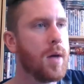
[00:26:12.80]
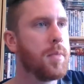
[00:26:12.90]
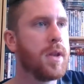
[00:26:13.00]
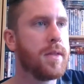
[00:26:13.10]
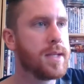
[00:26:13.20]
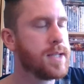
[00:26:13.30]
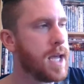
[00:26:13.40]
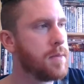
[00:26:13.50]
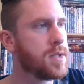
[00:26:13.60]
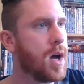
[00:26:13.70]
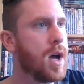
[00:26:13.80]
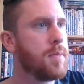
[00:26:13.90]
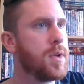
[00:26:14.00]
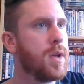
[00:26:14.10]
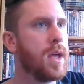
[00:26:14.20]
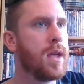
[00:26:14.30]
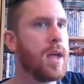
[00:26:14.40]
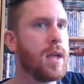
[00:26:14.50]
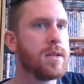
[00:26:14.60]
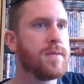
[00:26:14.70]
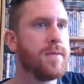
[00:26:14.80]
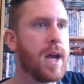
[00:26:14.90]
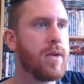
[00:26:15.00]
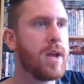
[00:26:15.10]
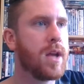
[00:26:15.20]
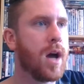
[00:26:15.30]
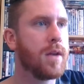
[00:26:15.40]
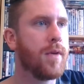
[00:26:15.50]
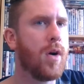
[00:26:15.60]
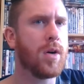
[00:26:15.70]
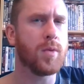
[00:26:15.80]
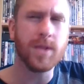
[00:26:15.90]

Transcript: but at the same time, it's very kind of odd.